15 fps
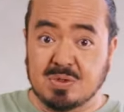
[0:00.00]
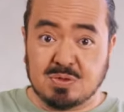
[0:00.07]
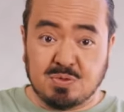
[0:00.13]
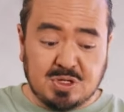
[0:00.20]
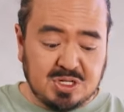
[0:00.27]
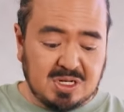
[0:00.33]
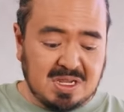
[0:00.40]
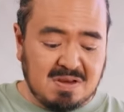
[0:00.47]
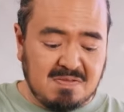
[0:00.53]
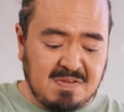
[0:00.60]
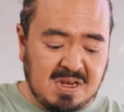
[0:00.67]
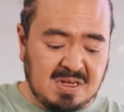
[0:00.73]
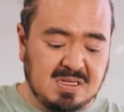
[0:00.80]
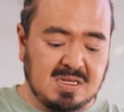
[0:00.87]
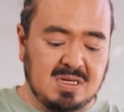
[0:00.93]
was originally
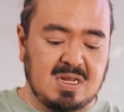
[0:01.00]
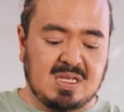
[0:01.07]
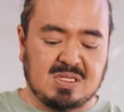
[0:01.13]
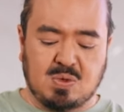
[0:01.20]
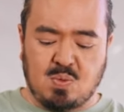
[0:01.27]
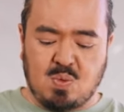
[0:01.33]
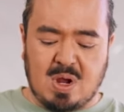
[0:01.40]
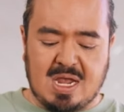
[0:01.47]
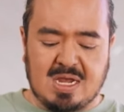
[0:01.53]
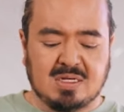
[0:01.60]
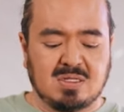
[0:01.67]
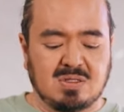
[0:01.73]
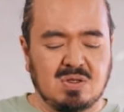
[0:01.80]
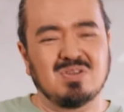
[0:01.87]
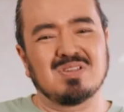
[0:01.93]
invented as a way
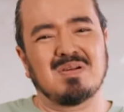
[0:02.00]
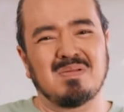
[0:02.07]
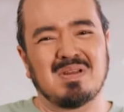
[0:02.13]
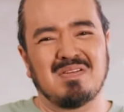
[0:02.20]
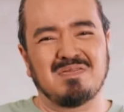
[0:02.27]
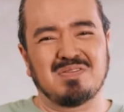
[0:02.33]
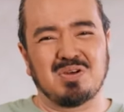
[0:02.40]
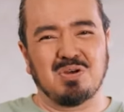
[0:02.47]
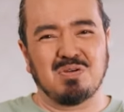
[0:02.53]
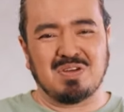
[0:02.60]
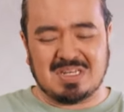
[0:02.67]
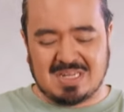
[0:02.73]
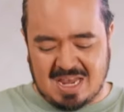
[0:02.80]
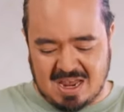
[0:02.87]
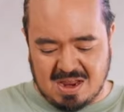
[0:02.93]
to use up leftover
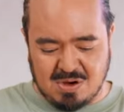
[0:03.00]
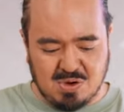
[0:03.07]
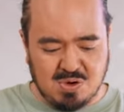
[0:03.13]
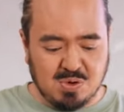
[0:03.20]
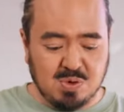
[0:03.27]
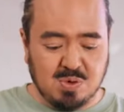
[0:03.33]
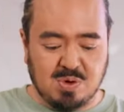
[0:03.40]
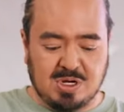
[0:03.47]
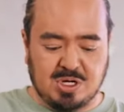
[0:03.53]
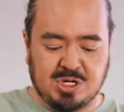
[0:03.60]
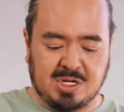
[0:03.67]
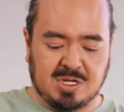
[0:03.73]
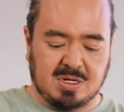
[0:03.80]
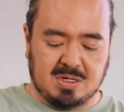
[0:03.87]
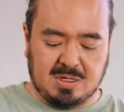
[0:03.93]
tandoori
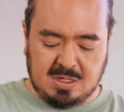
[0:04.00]
chicken.